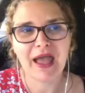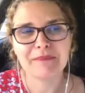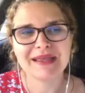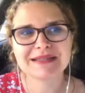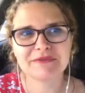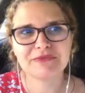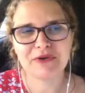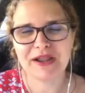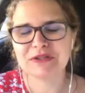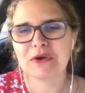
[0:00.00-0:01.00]
I met a
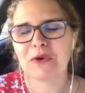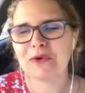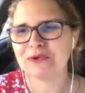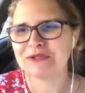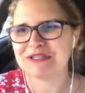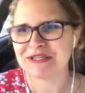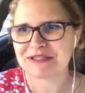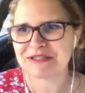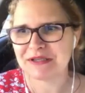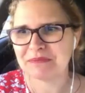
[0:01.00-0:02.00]
friend who
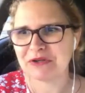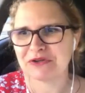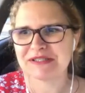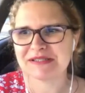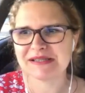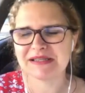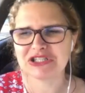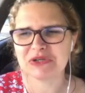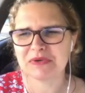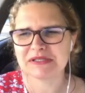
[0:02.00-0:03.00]
did hypnosis,
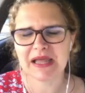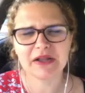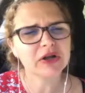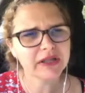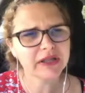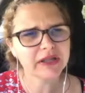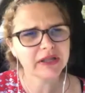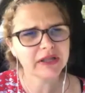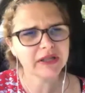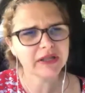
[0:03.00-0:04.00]
and she was like, okay,
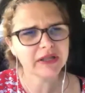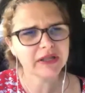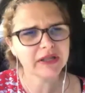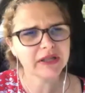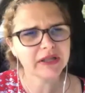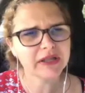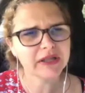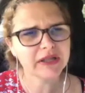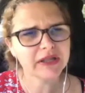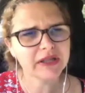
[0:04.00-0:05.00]
do you want me to
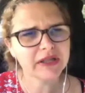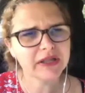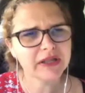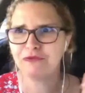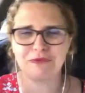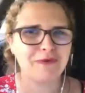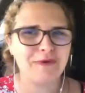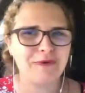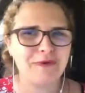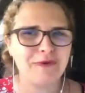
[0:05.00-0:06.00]
do with you? I was
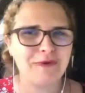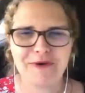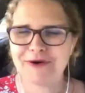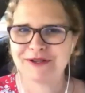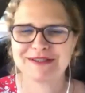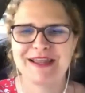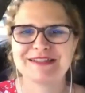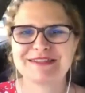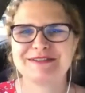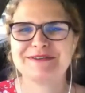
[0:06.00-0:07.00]
like, of
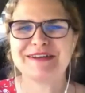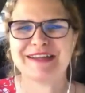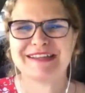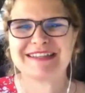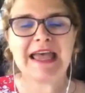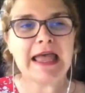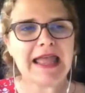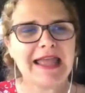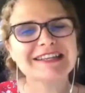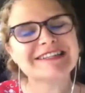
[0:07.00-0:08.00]
course, let's do it.
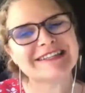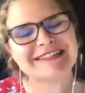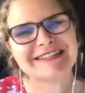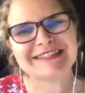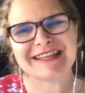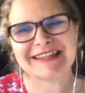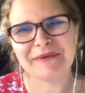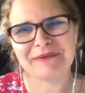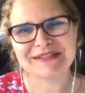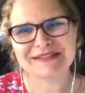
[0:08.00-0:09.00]
And she did, and
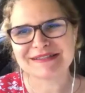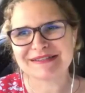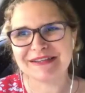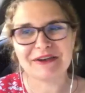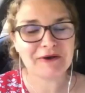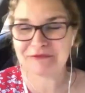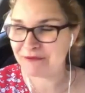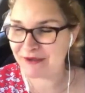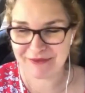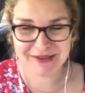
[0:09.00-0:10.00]
I was in love
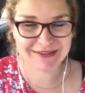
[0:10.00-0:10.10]
with it.